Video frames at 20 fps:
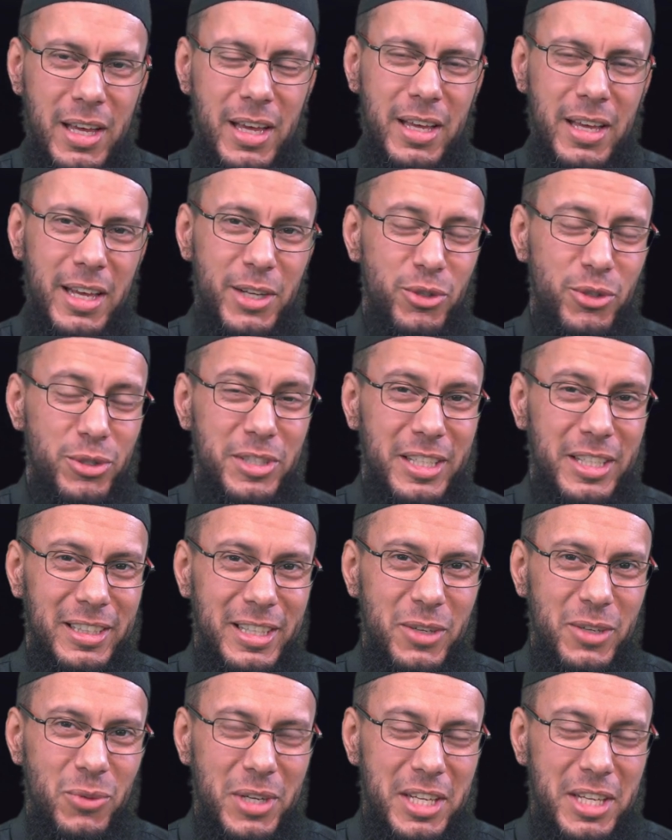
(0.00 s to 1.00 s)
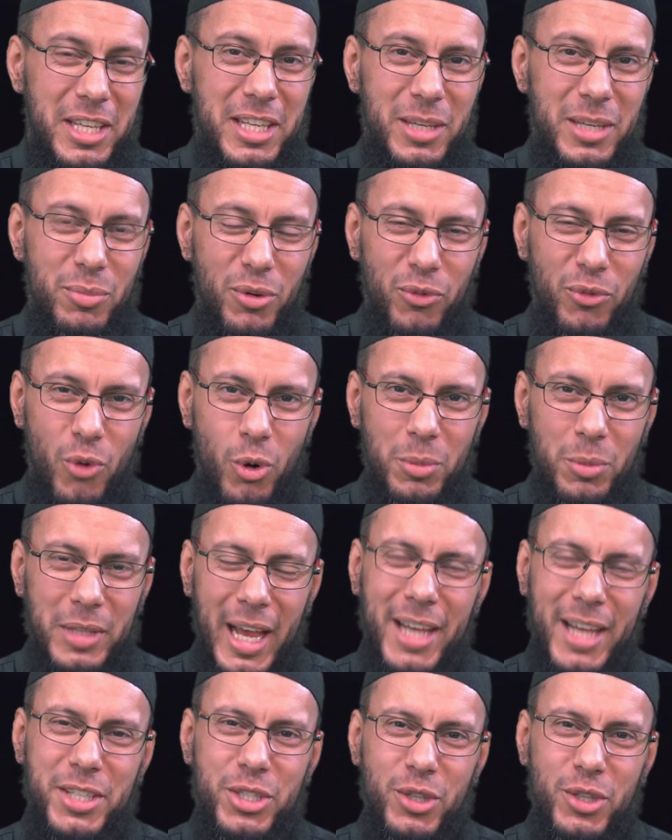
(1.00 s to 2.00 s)
Interestingly, when he performed
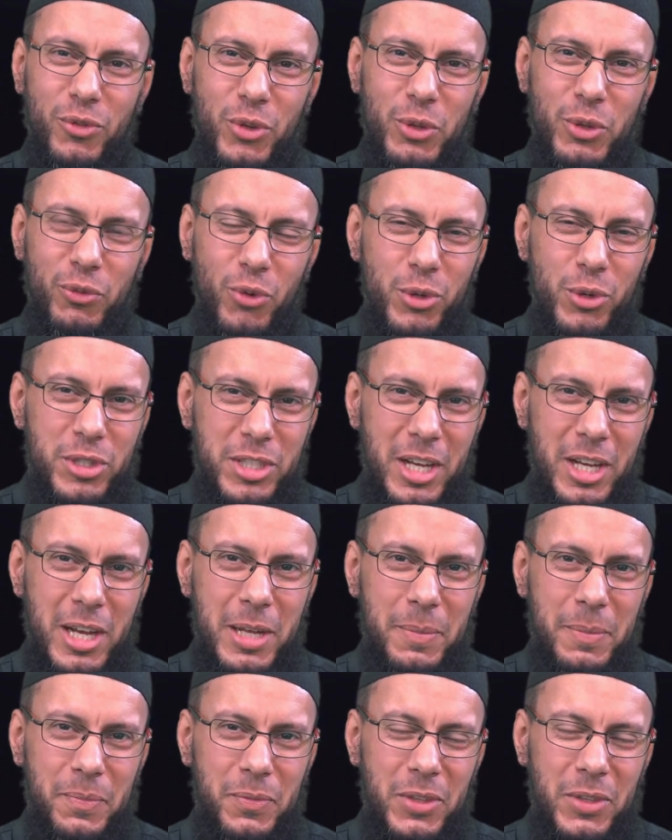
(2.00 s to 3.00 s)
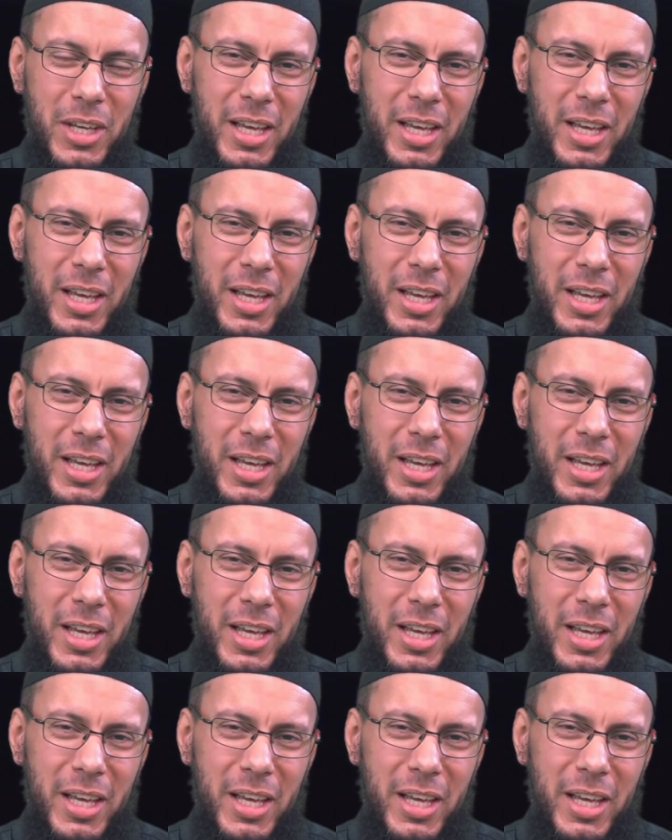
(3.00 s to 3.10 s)
Hajj for the first time,